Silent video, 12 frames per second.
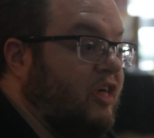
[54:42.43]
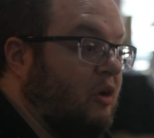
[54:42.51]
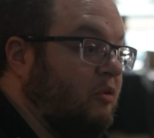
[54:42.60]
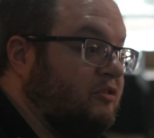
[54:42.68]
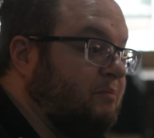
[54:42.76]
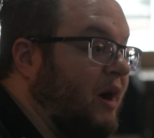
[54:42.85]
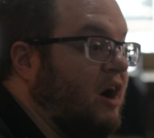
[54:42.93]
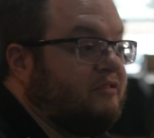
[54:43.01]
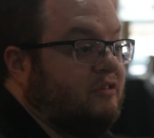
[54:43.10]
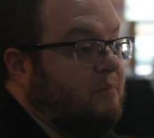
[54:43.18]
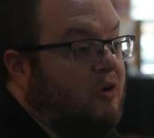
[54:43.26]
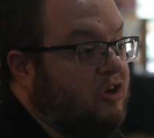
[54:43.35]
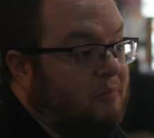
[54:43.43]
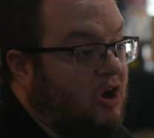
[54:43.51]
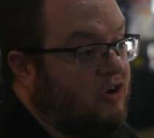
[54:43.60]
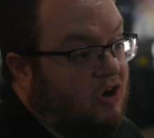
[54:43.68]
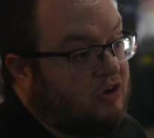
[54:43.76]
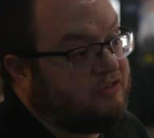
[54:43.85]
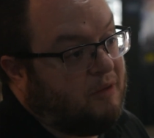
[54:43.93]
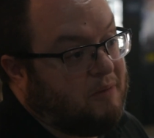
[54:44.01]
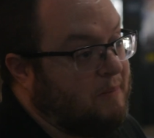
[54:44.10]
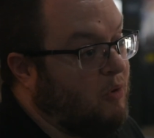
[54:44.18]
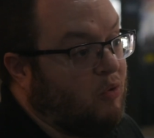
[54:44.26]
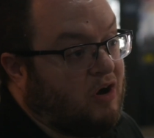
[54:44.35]
There was boxes of Pokemon cards that
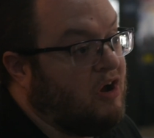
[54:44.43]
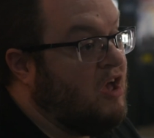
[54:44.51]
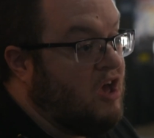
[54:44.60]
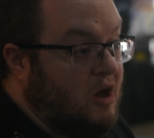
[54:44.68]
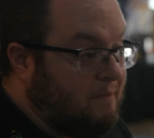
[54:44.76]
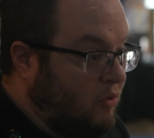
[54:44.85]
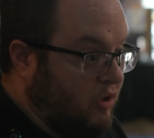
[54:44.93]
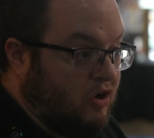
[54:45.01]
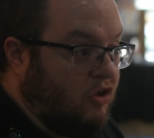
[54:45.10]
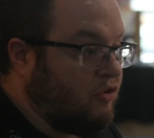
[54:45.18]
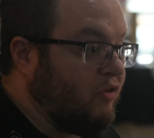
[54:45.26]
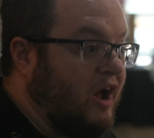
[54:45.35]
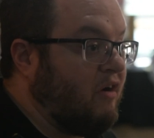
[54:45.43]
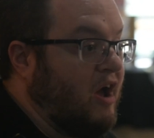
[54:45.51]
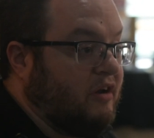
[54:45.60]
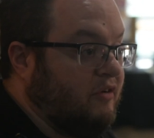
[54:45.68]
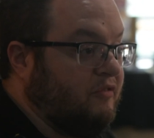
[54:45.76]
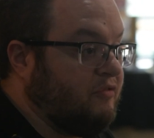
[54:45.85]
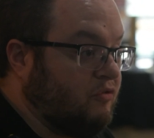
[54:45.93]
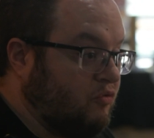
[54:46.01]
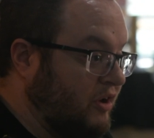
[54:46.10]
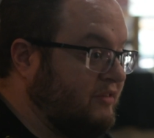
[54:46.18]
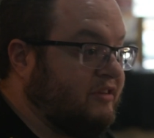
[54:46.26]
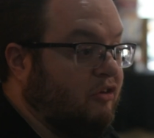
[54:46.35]
people were pulling all the rare out of,
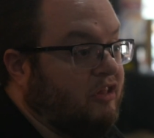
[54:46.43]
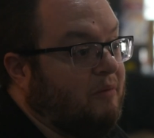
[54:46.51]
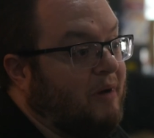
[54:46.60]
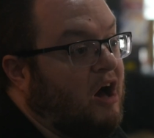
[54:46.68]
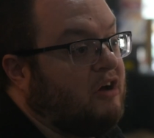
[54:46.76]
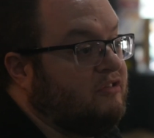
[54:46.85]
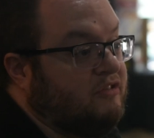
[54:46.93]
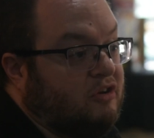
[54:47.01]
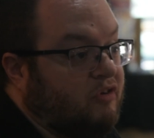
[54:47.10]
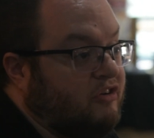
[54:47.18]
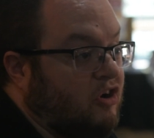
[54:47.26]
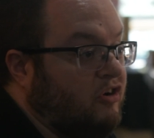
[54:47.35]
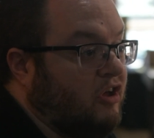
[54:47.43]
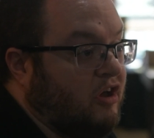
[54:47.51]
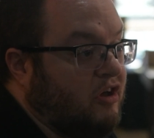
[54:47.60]
resealing the boxes and returning